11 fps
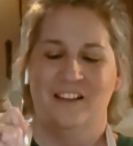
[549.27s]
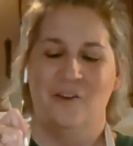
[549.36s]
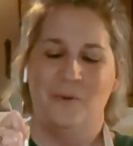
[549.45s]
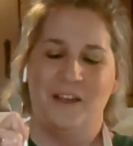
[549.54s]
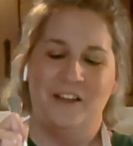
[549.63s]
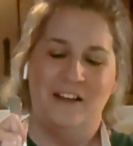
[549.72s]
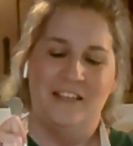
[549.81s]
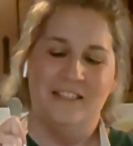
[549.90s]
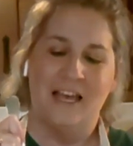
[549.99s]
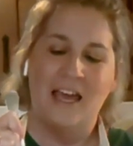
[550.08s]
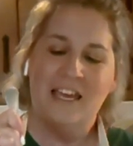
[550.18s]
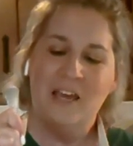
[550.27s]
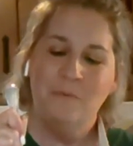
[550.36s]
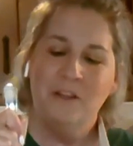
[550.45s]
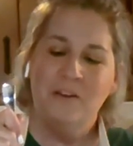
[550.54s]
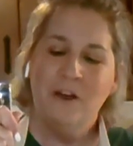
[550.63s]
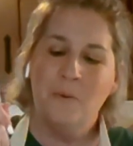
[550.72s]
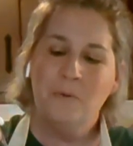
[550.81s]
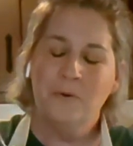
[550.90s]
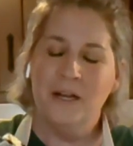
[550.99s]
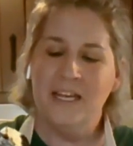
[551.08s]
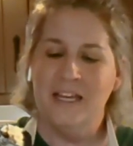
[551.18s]
Oh my goodness. I can't believe how
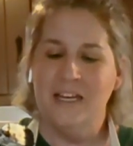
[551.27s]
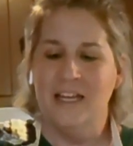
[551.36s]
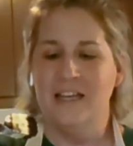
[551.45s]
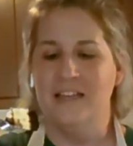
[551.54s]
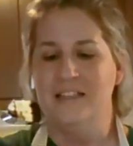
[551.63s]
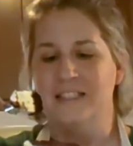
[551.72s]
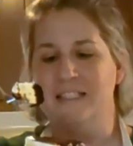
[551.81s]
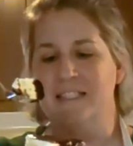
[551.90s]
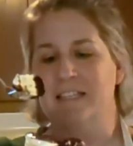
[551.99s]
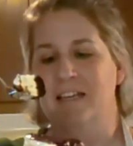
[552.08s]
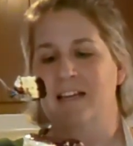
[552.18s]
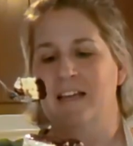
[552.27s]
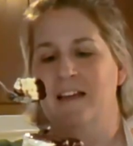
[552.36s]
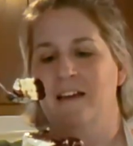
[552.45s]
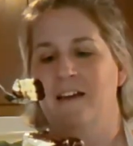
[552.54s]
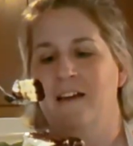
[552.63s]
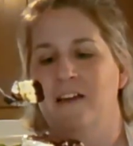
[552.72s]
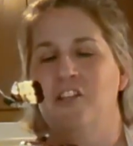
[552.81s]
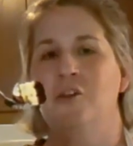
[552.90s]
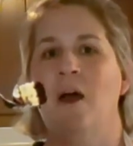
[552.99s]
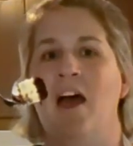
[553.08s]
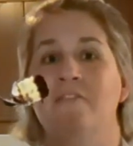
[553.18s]
pretty it is.
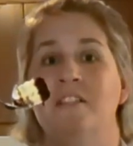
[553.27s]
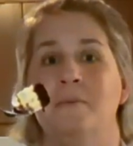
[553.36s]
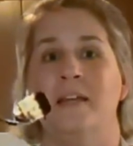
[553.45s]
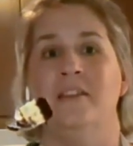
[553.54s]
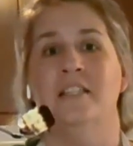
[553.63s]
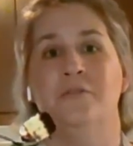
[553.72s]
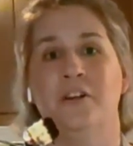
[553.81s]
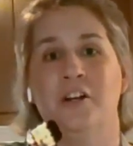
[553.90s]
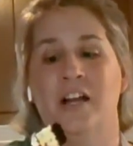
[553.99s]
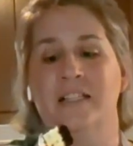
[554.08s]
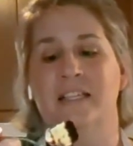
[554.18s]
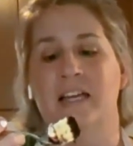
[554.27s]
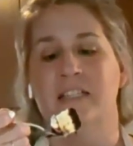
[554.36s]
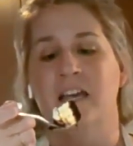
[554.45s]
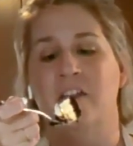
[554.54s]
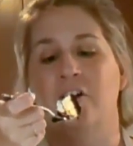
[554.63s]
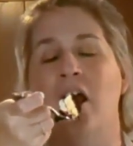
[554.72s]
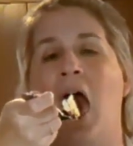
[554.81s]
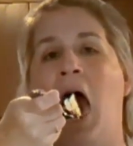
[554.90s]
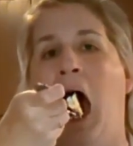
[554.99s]
You have to make this for your next get together.